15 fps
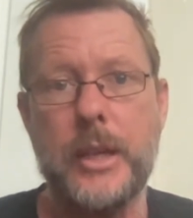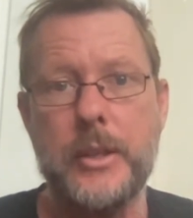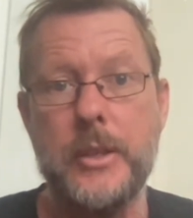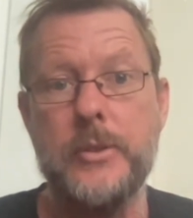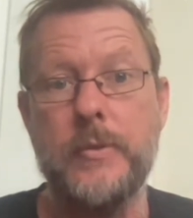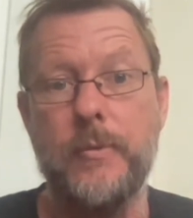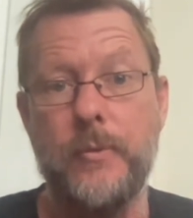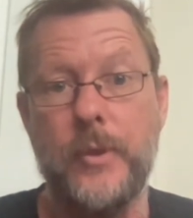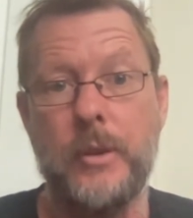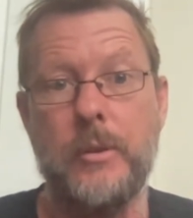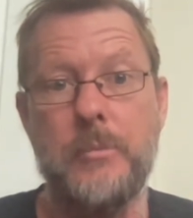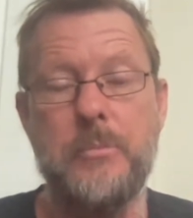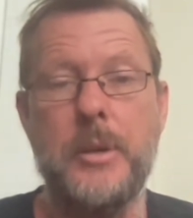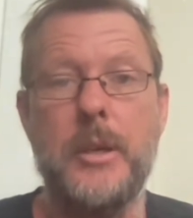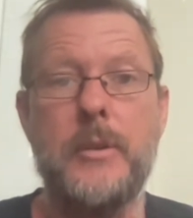That is a
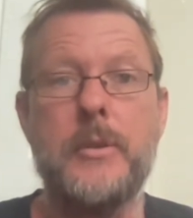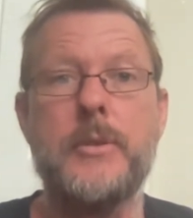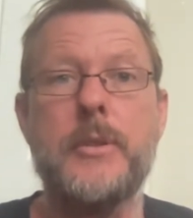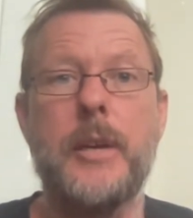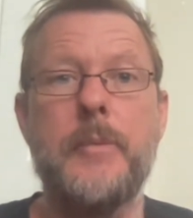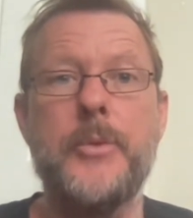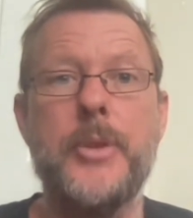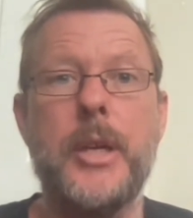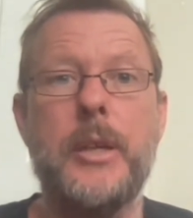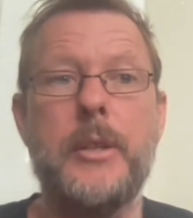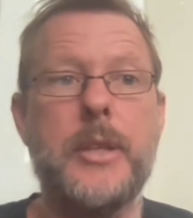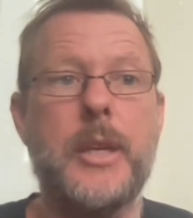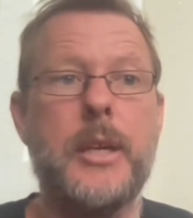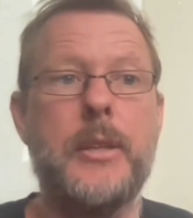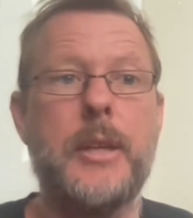very big
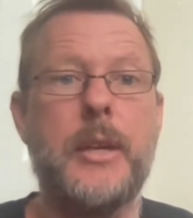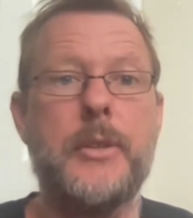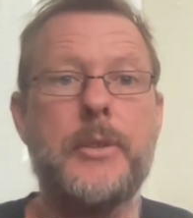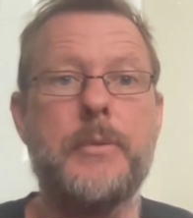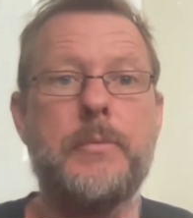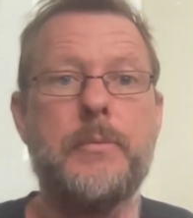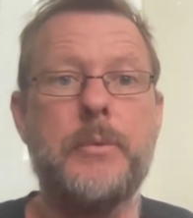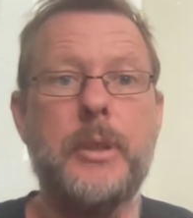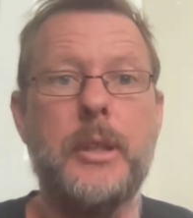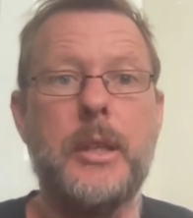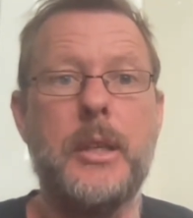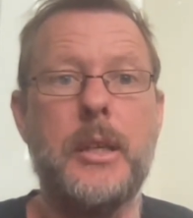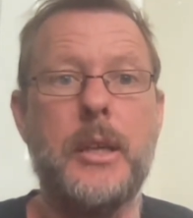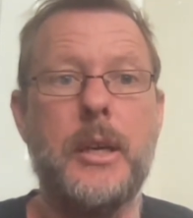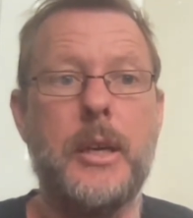subject, and that's
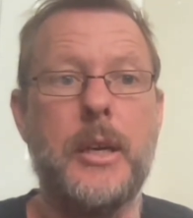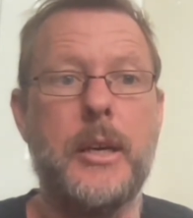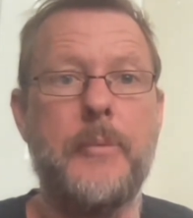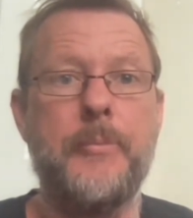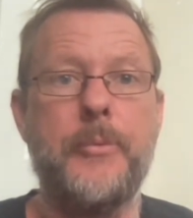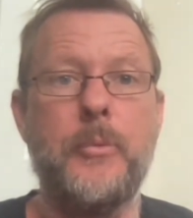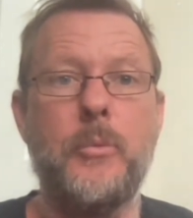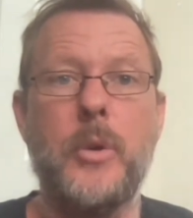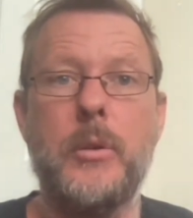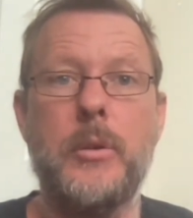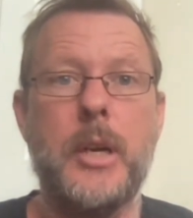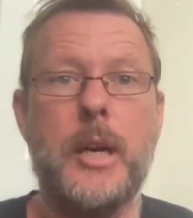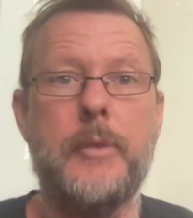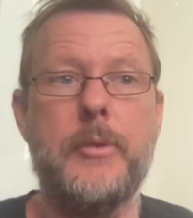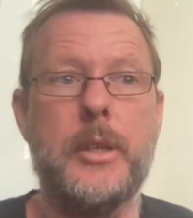really well
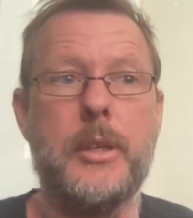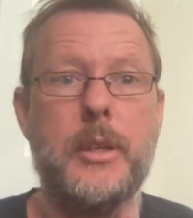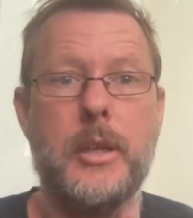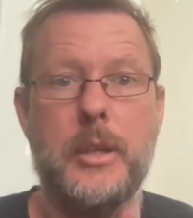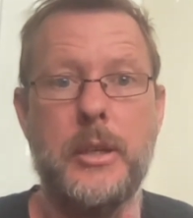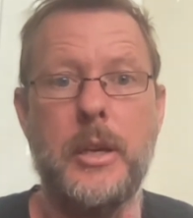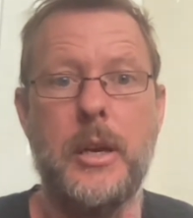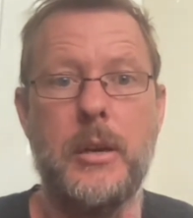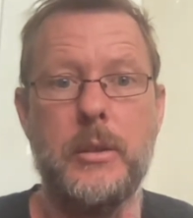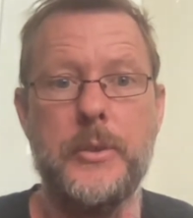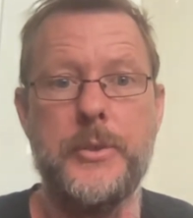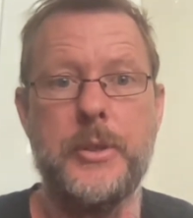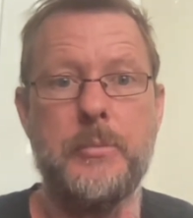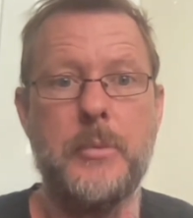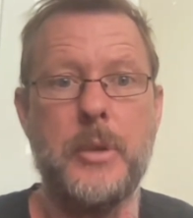covered in
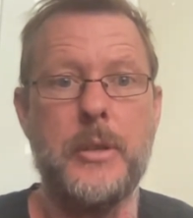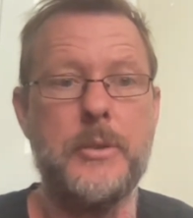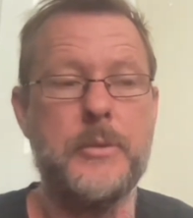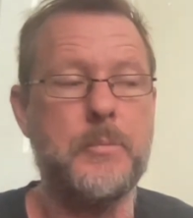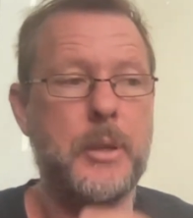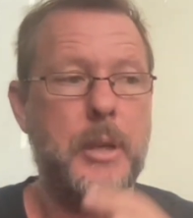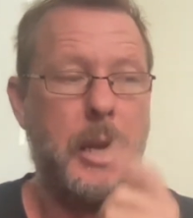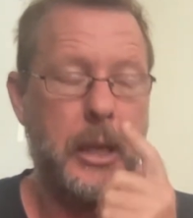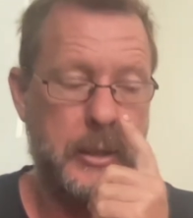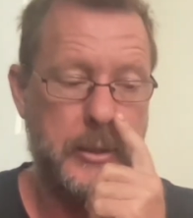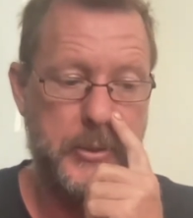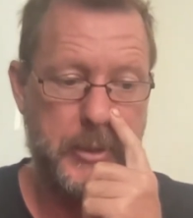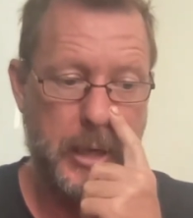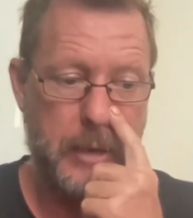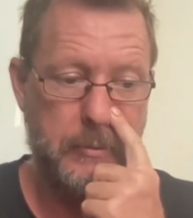holistic management,
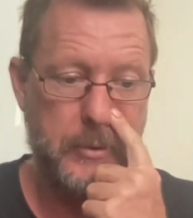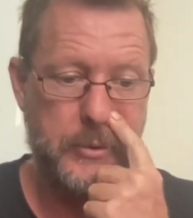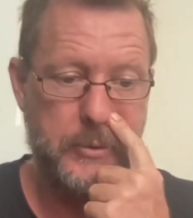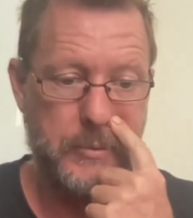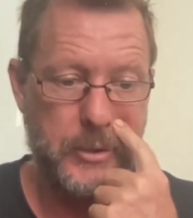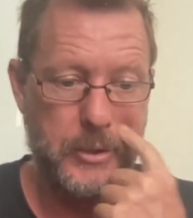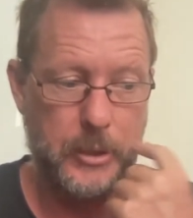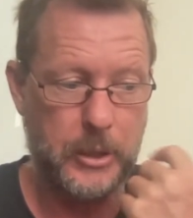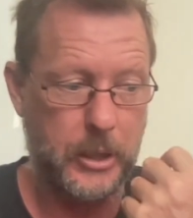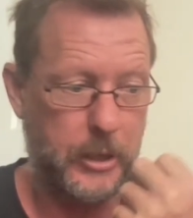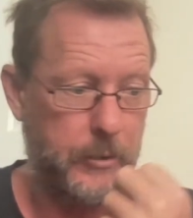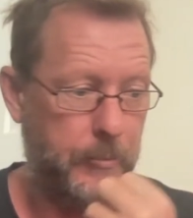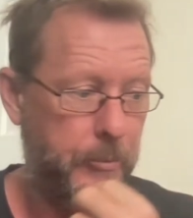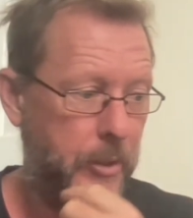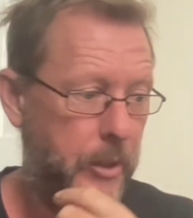Alan Savory's work,
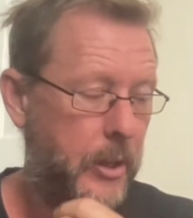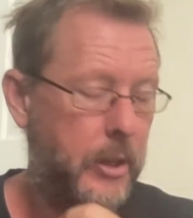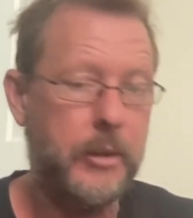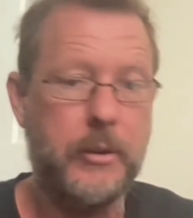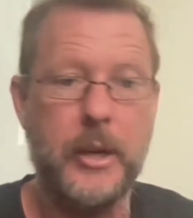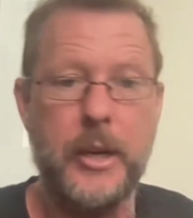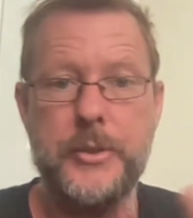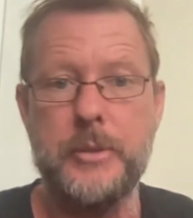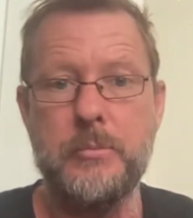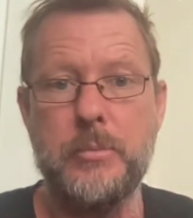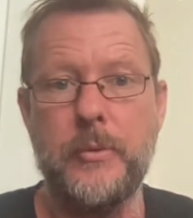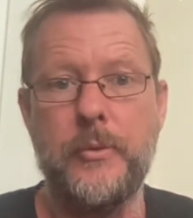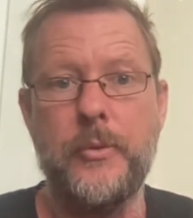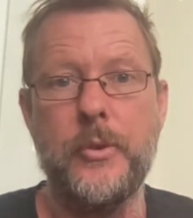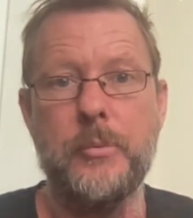and Grazing
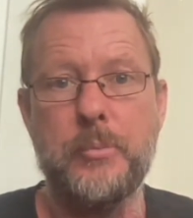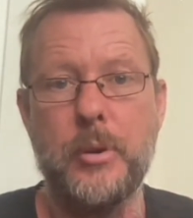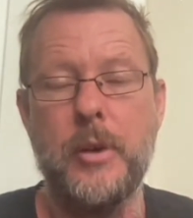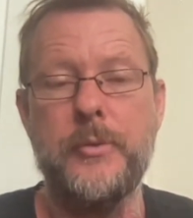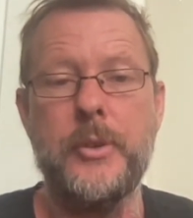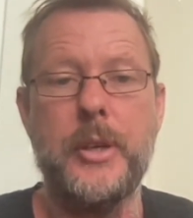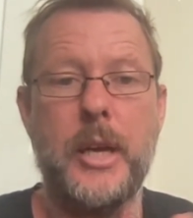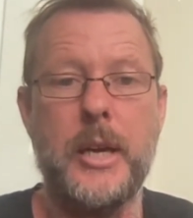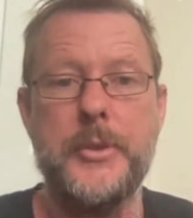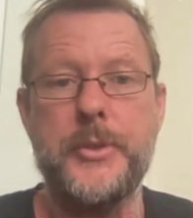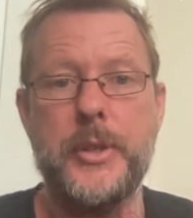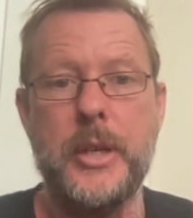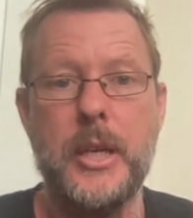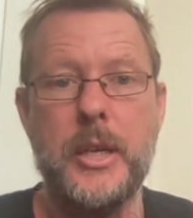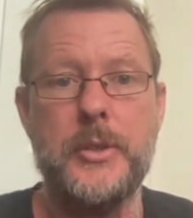for Profit,
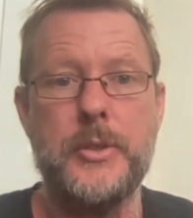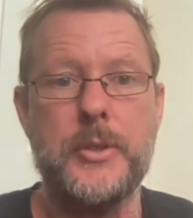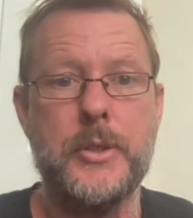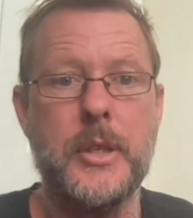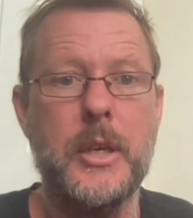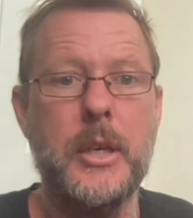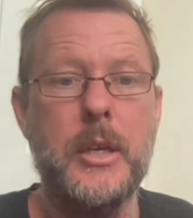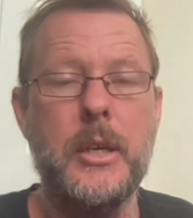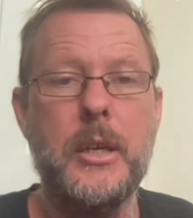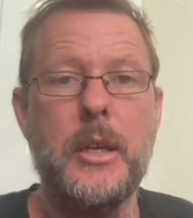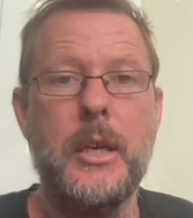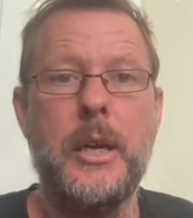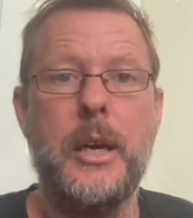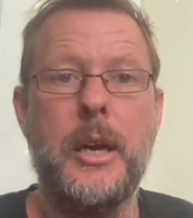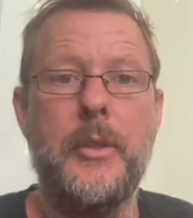RCS,
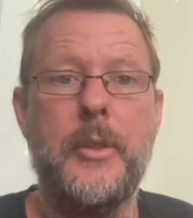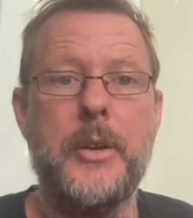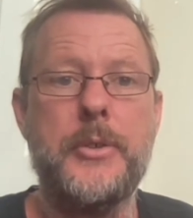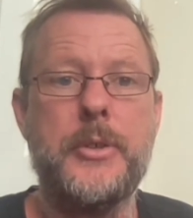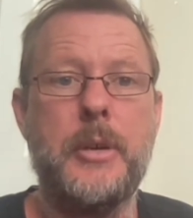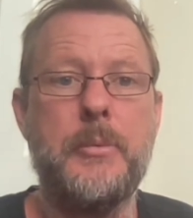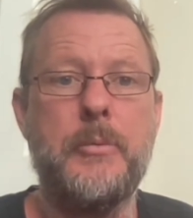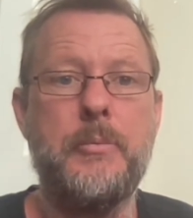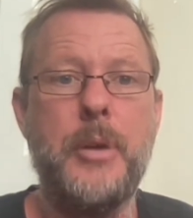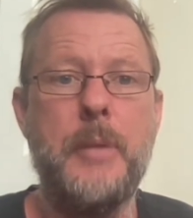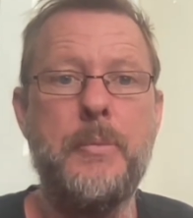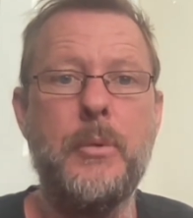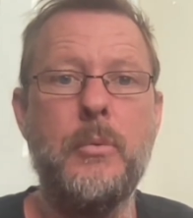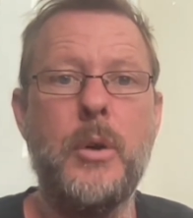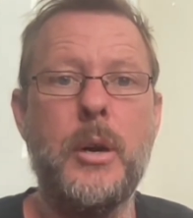those type of
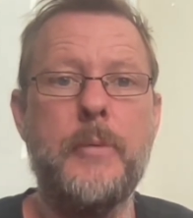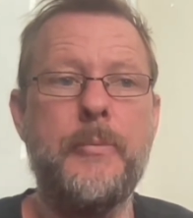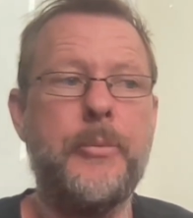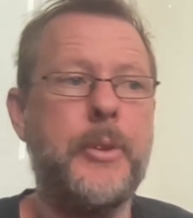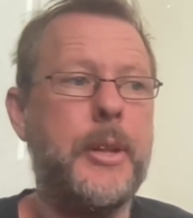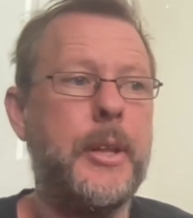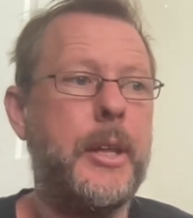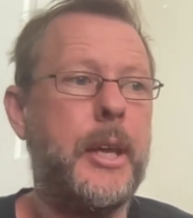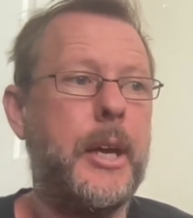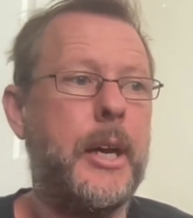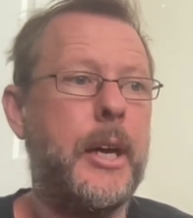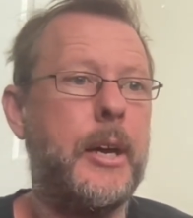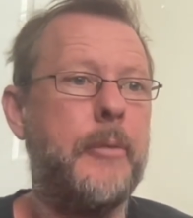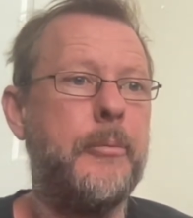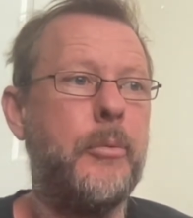people. What
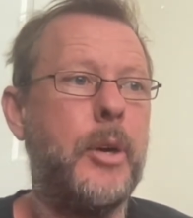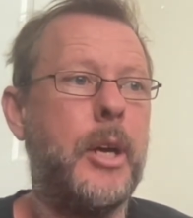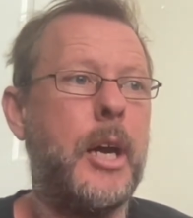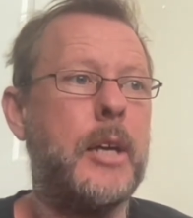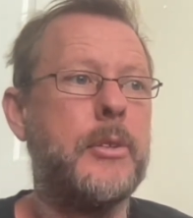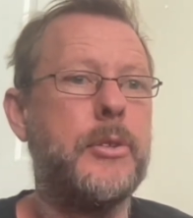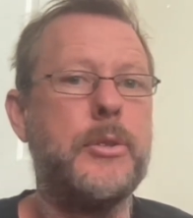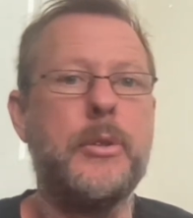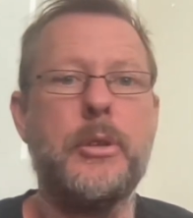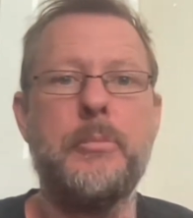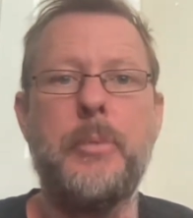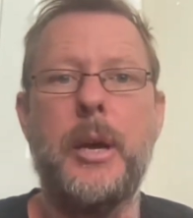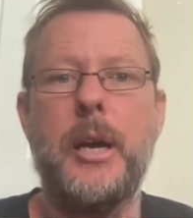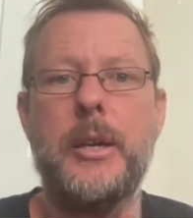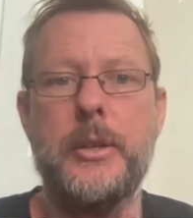we're going to talk
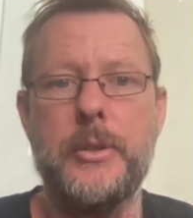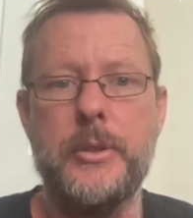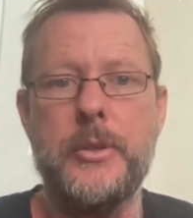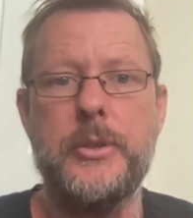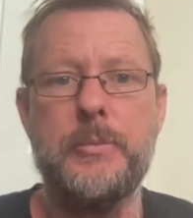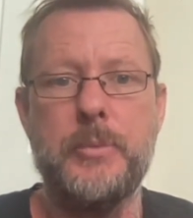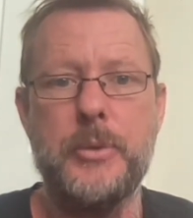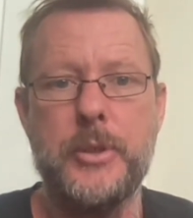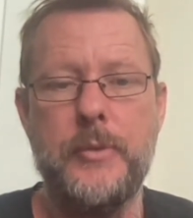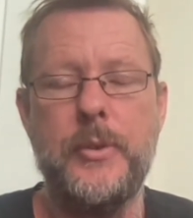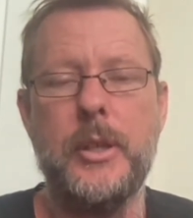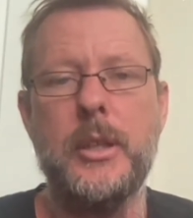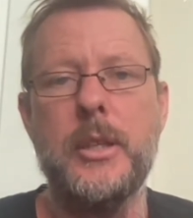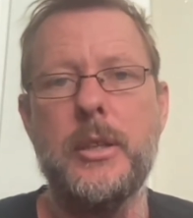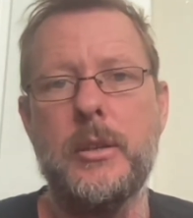about is
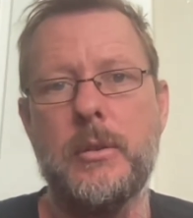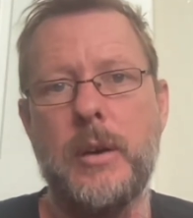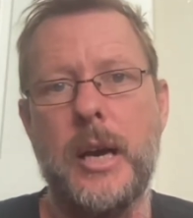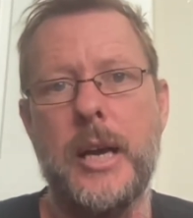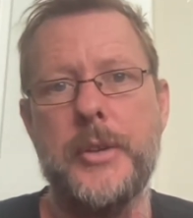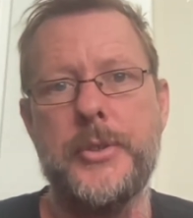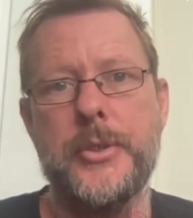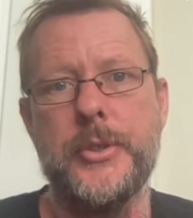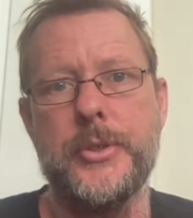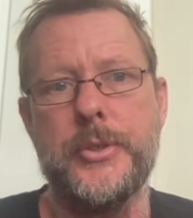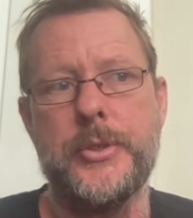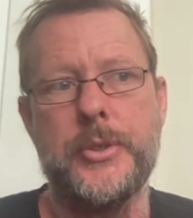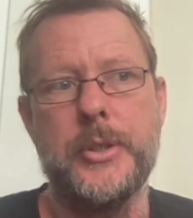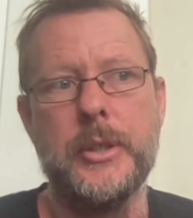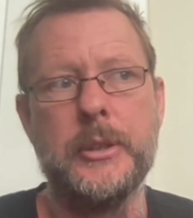specifically the grasses.